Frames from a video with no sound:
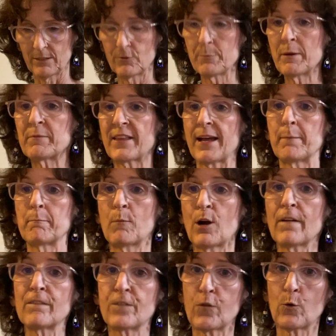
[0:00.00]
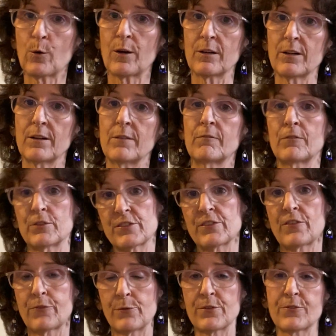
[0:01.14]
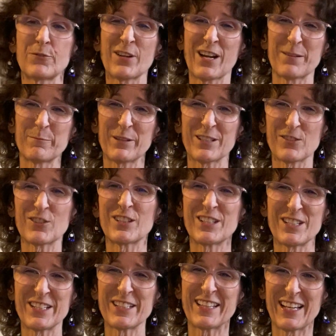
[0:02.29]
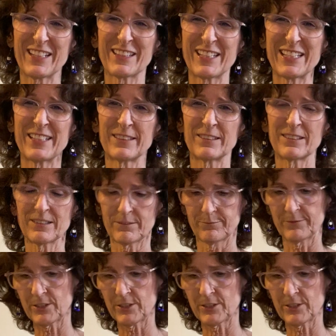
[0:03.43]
Remember that, Mark 4, verses 3-9, because you're going to need that at the end.